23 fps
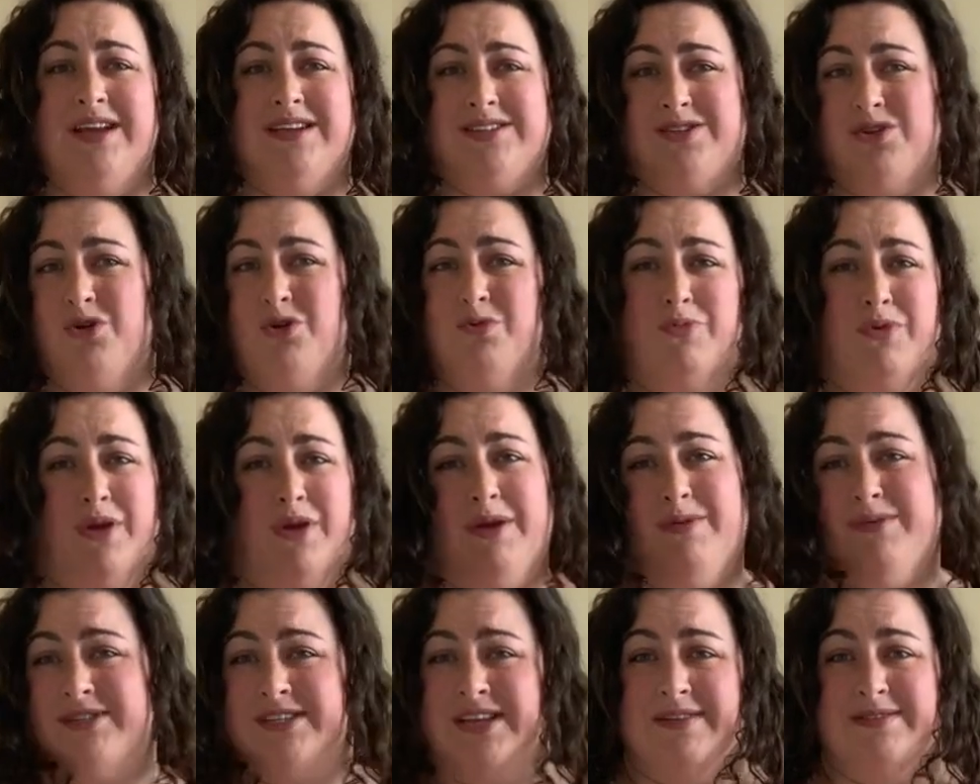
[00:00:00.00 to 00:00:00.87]
because the whole
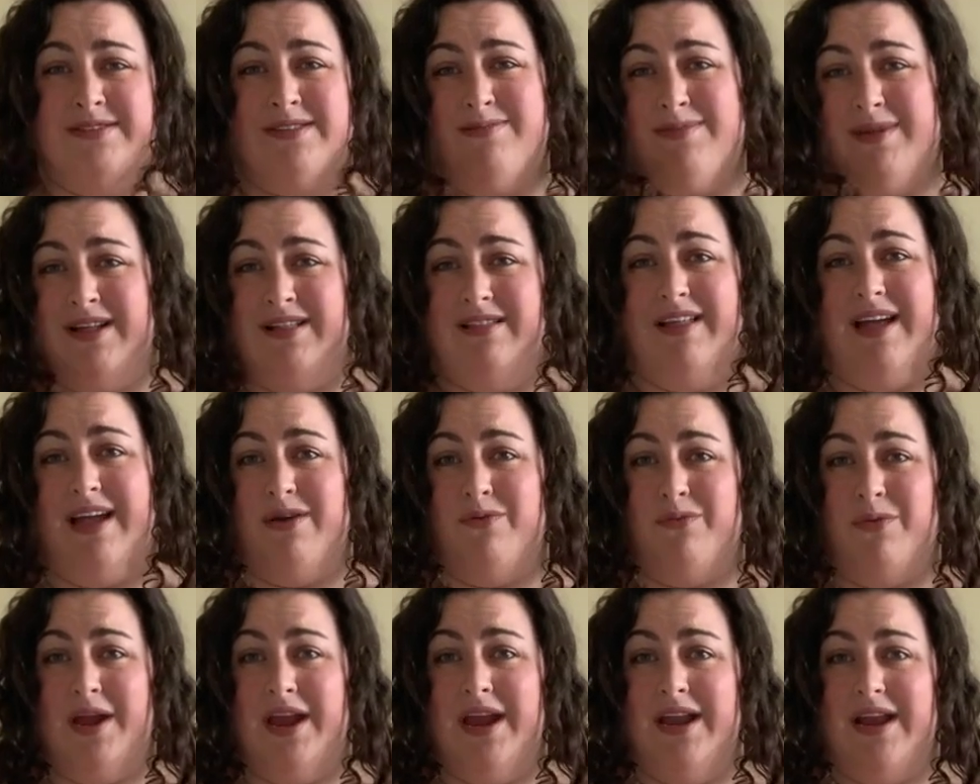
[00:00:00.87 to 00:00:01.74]
point was to have something
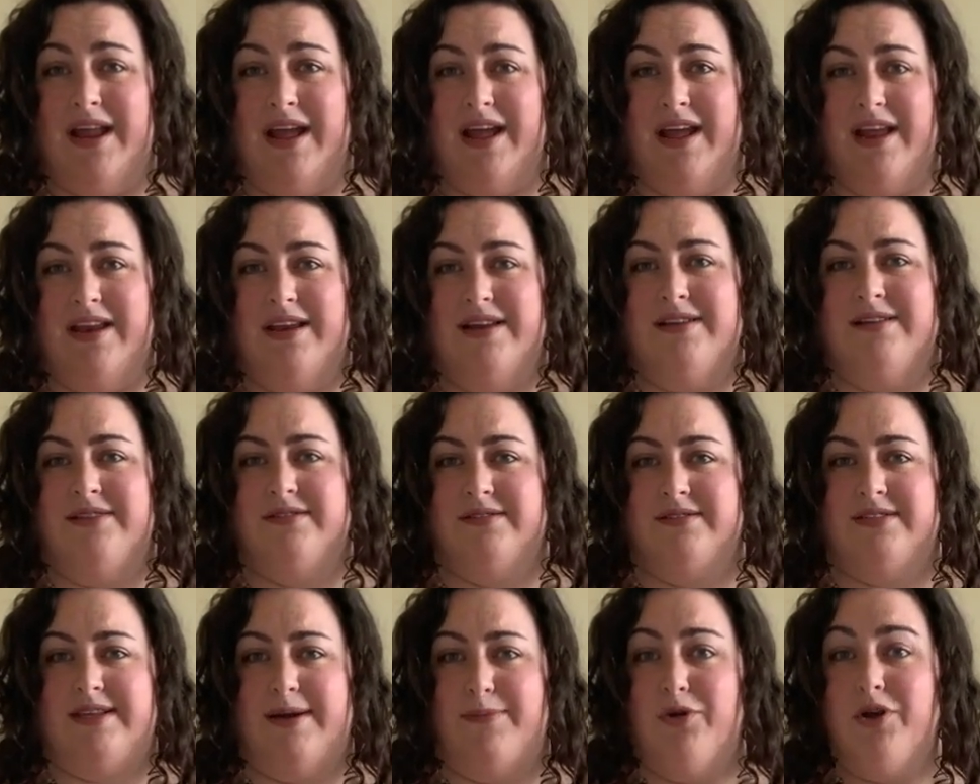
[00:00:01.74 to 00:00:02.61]
lightweight and
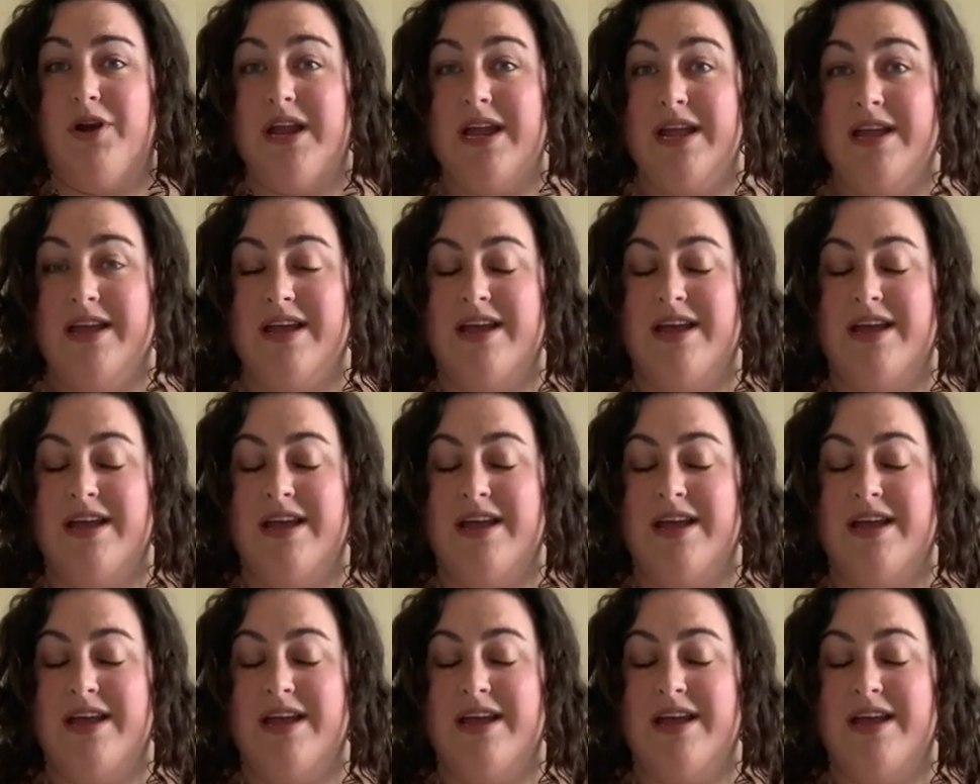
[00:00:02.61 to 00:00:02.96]
summery.